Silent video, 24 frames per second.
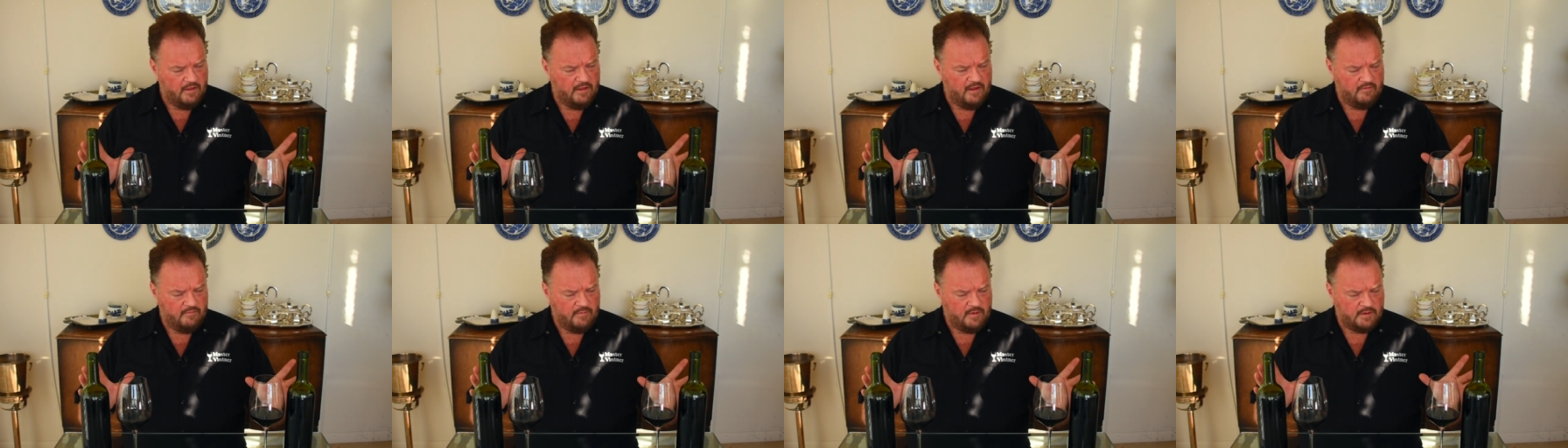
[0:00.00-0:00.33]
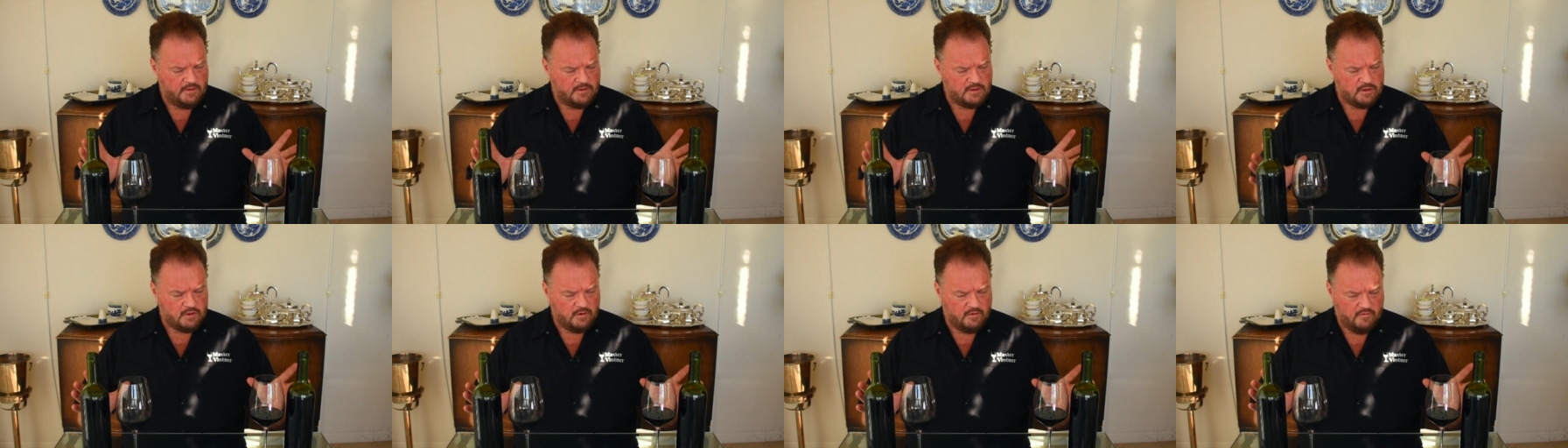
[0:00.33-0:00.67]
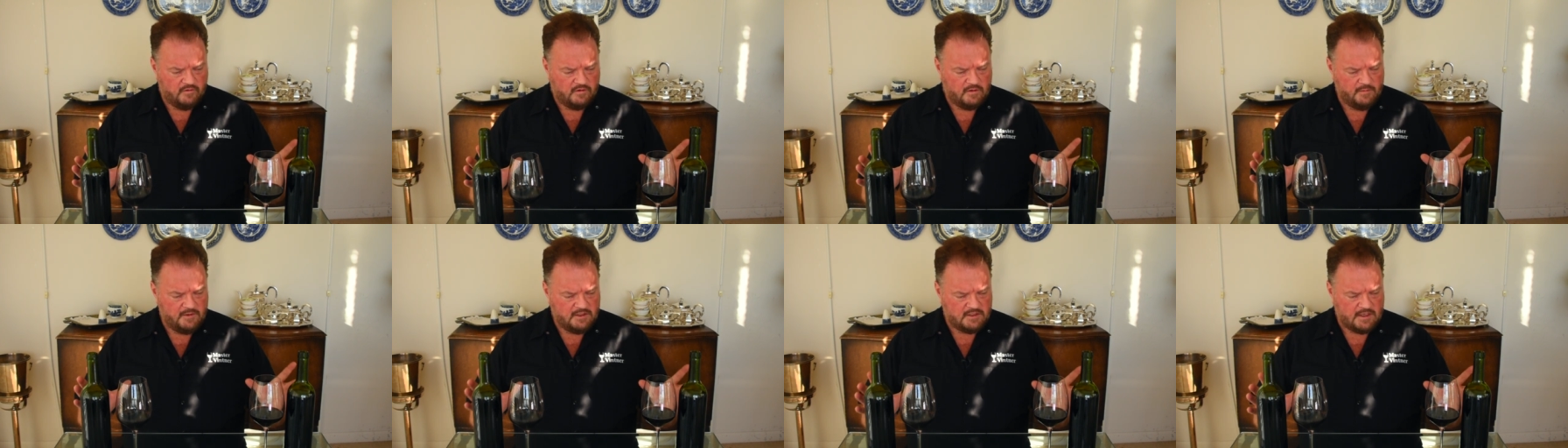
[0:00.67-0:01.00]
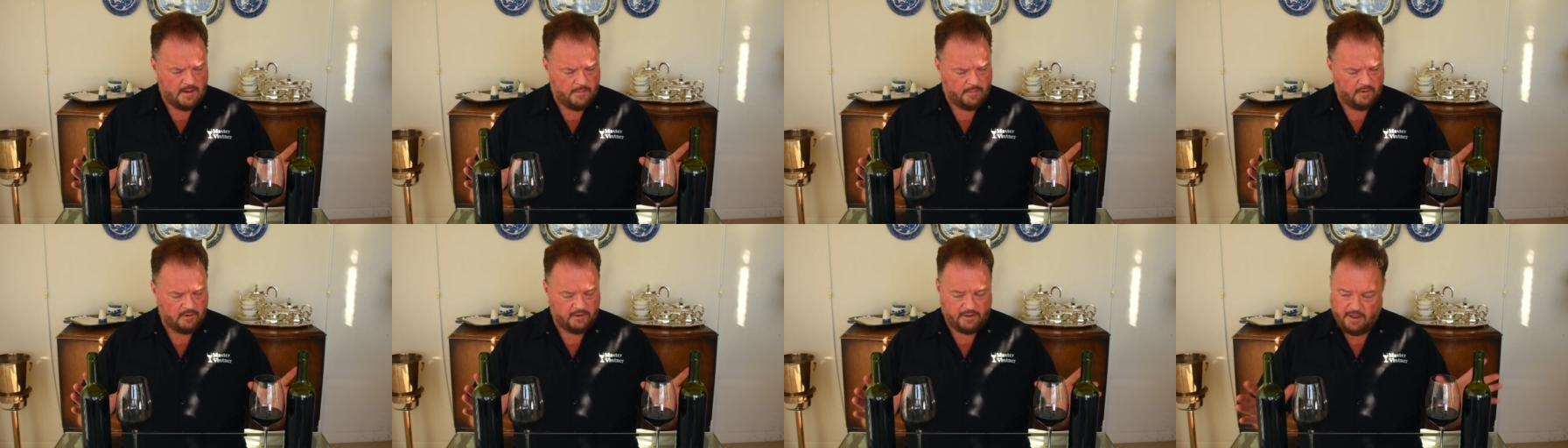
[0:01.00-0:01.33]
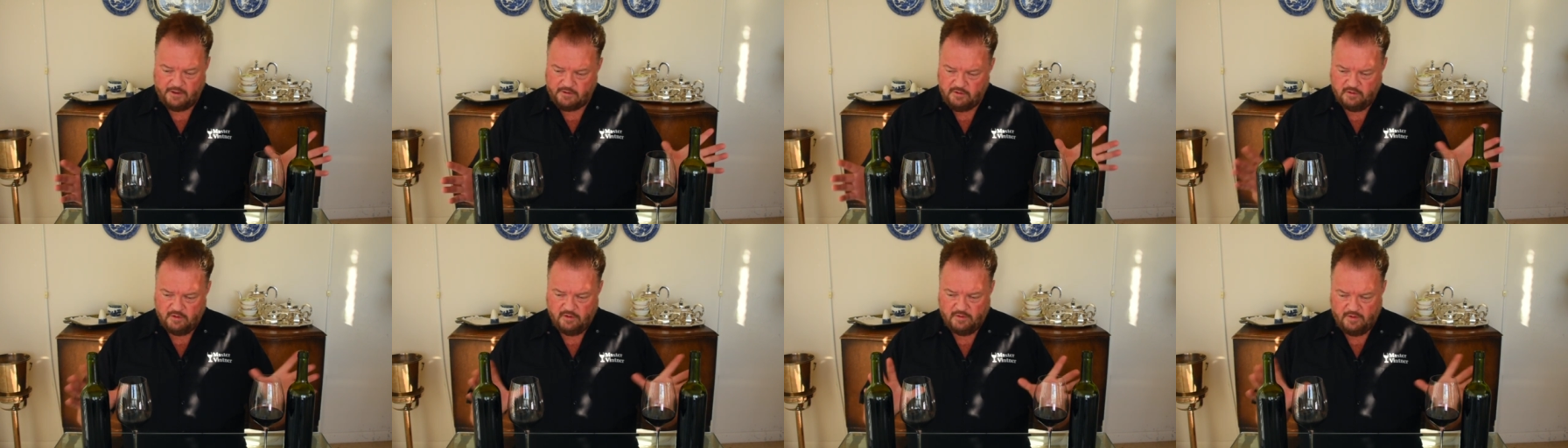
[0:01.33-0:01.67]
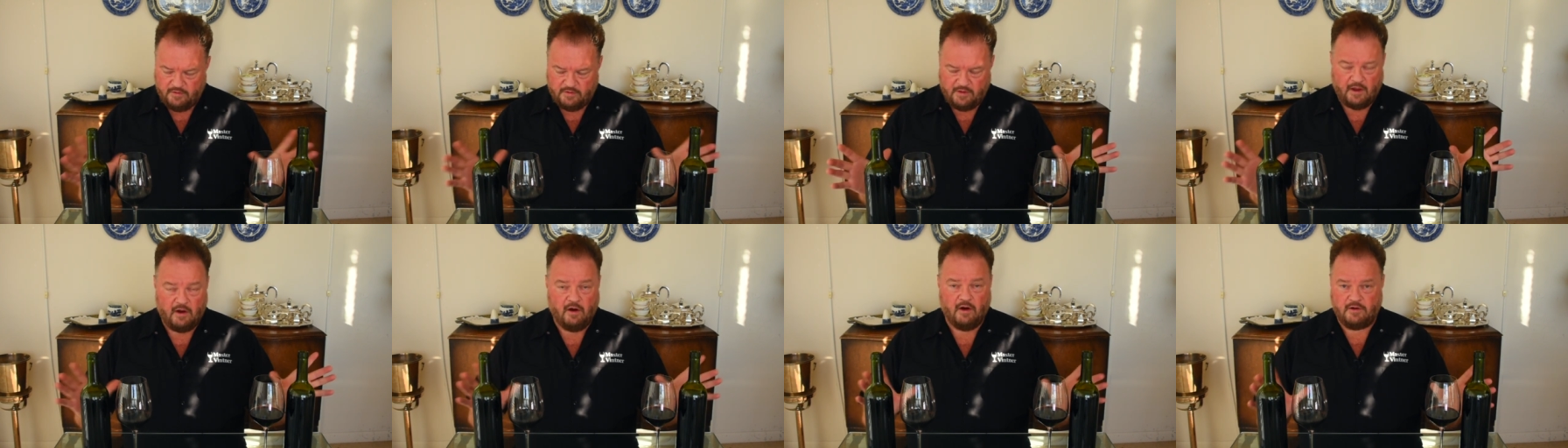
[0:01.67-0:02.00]
They've been served to me separately. I do know
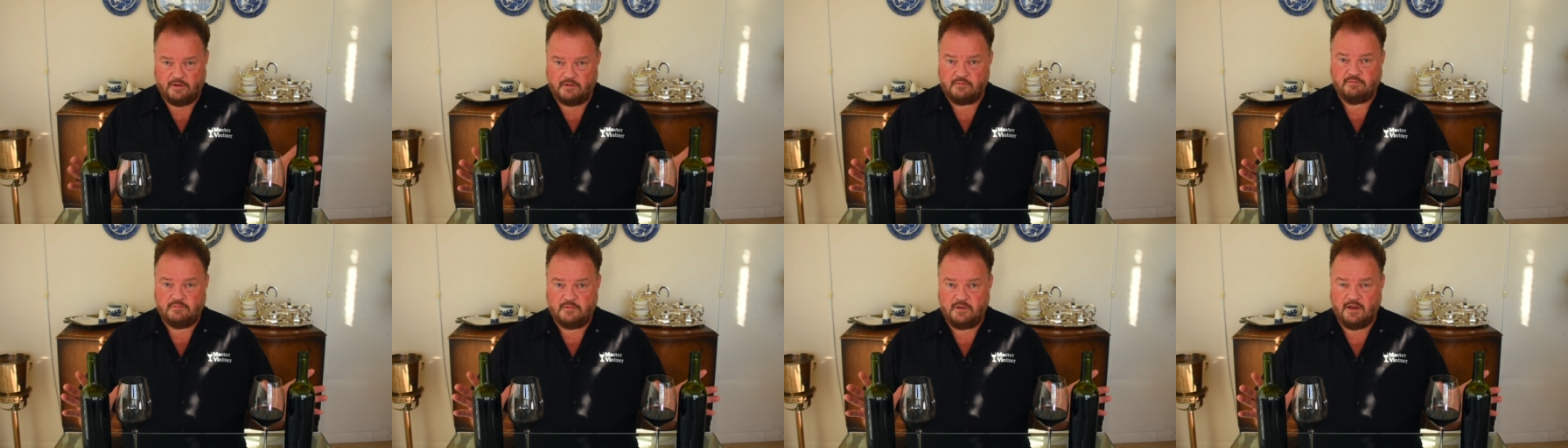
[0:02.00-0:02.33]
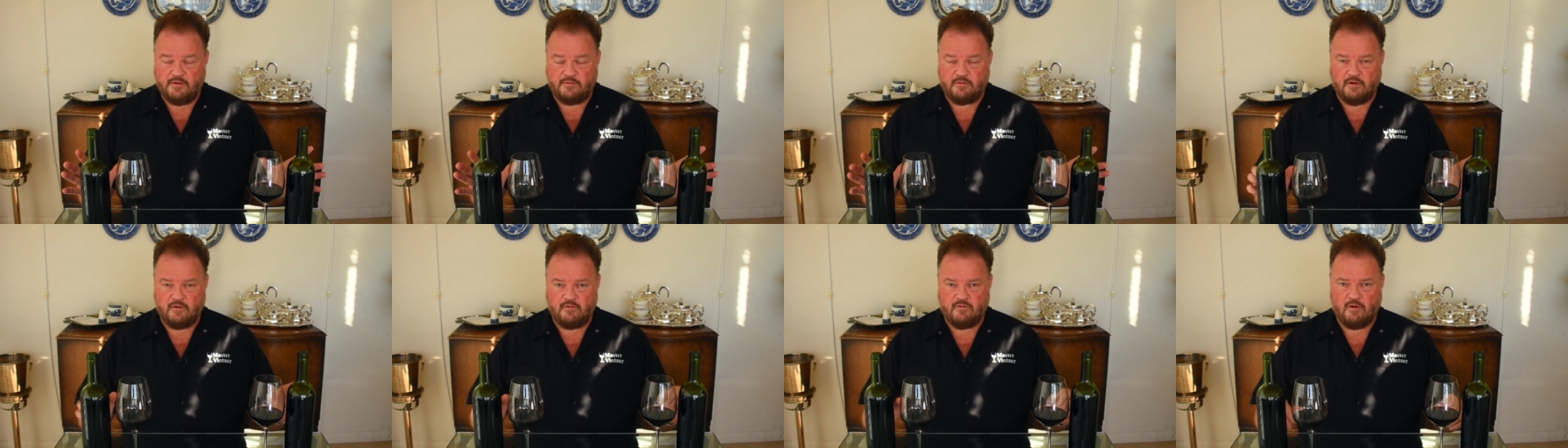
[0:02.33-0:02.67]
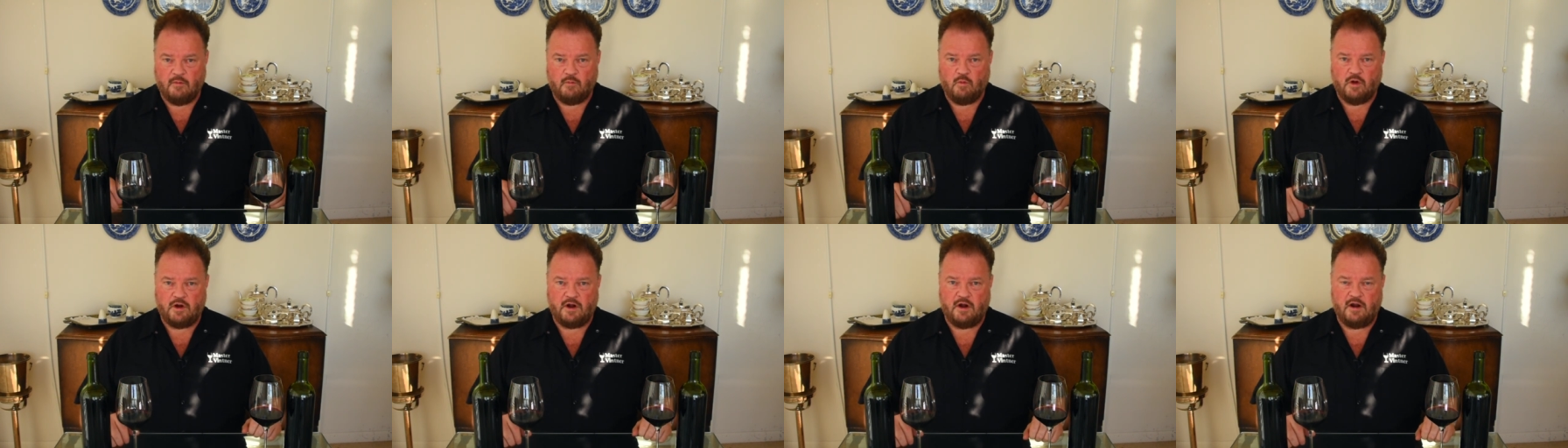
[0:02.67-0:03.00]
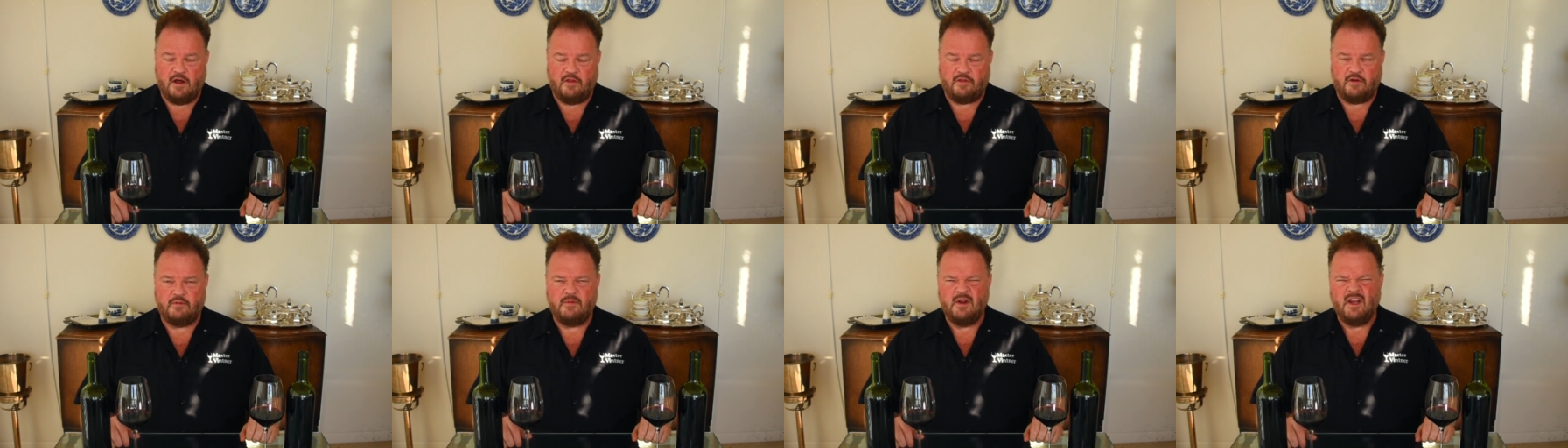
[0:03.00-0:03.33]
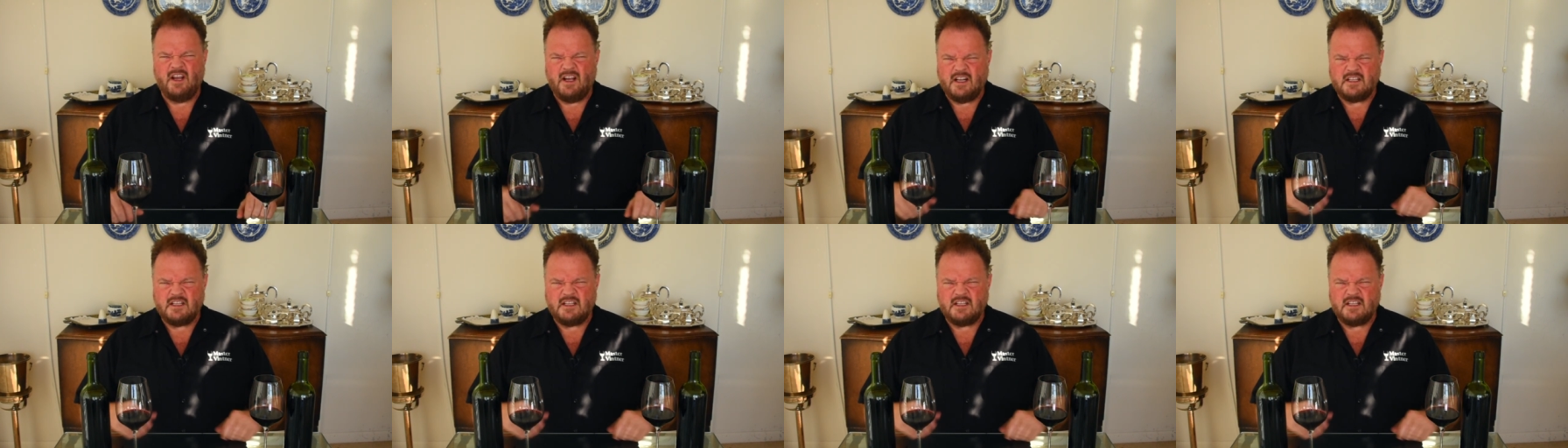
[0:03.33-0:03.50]
that they are different from one another.